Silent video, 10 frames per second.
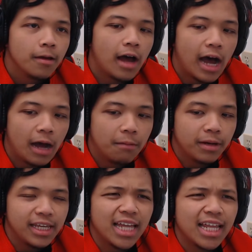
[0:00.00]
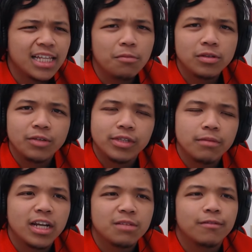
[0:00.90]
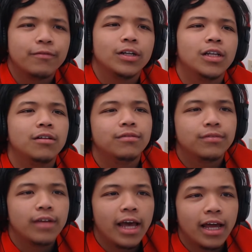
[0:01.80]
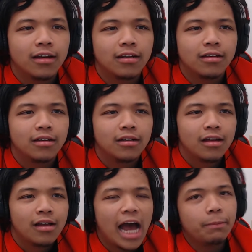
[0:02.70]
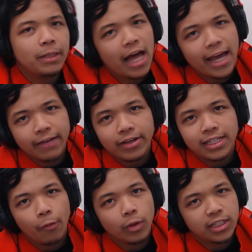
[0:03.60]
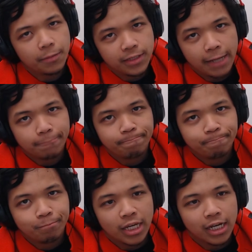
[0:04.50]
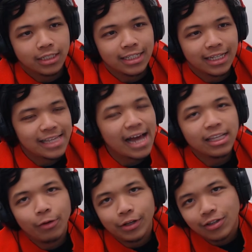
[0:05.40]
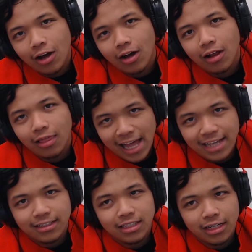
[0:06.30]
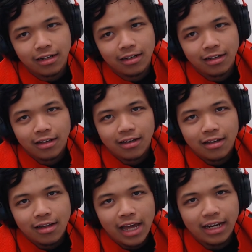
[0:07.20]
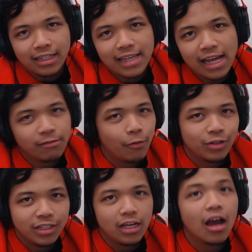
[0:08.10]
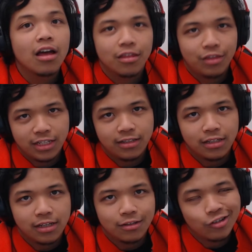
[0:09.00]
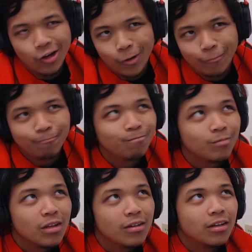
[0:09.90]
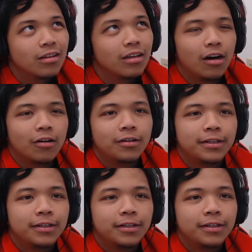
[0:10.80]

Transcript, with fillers: Um, but yeah, that's mostly what the meta's been filled of, and I'd be lying if I said I wasn't upset because it's exactly what you saw last season, and it's exactly what we're seeing this season. So, you know.